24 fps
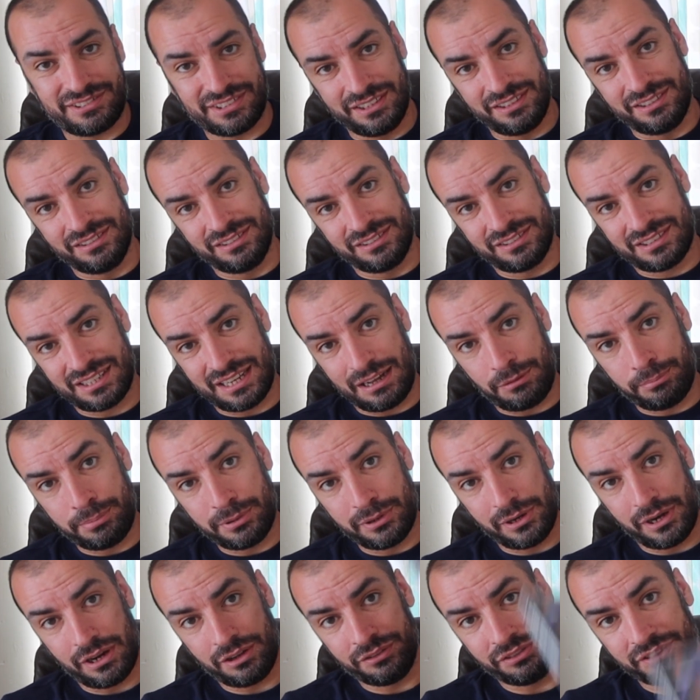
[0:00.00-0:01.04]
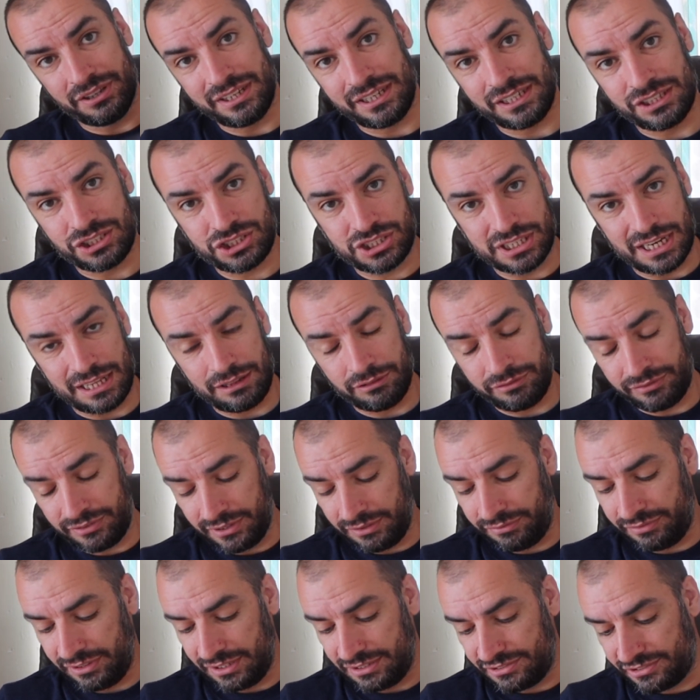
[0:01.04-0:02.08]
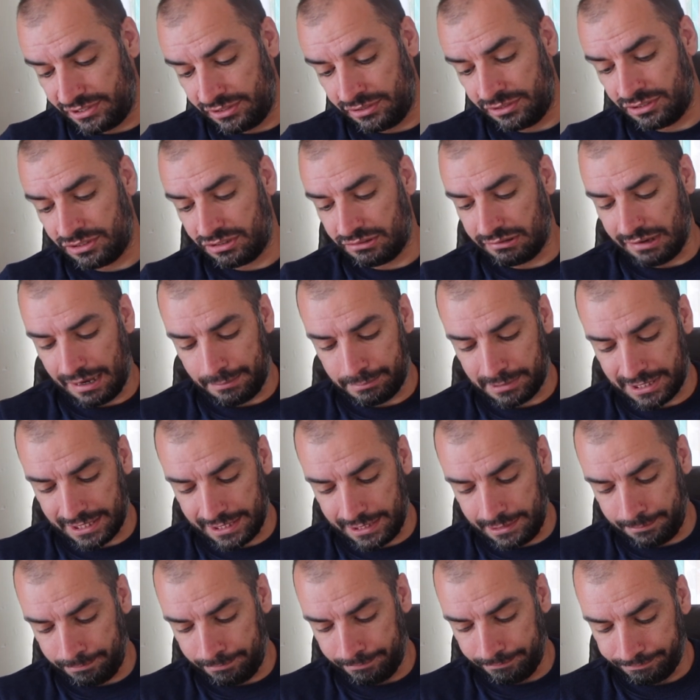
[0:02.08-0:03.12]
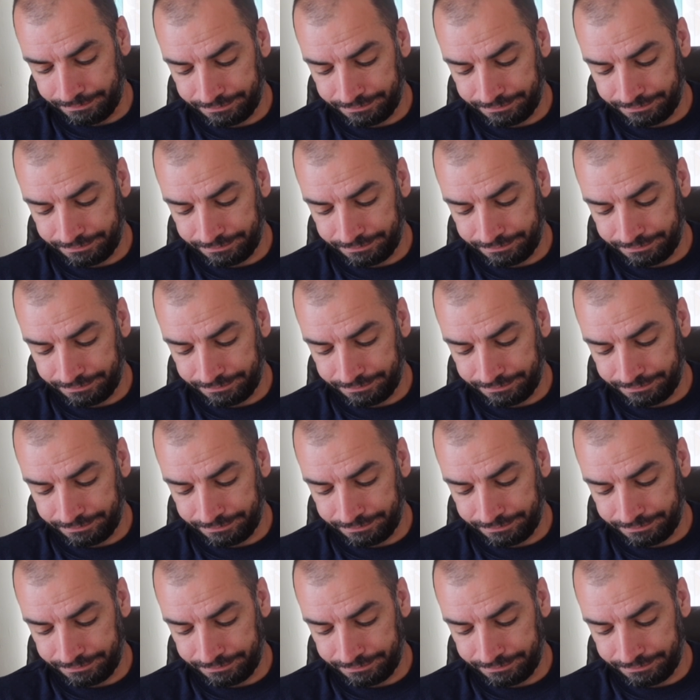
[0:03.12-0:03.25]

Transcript: and I'll put it on the shelf if it's a crap game.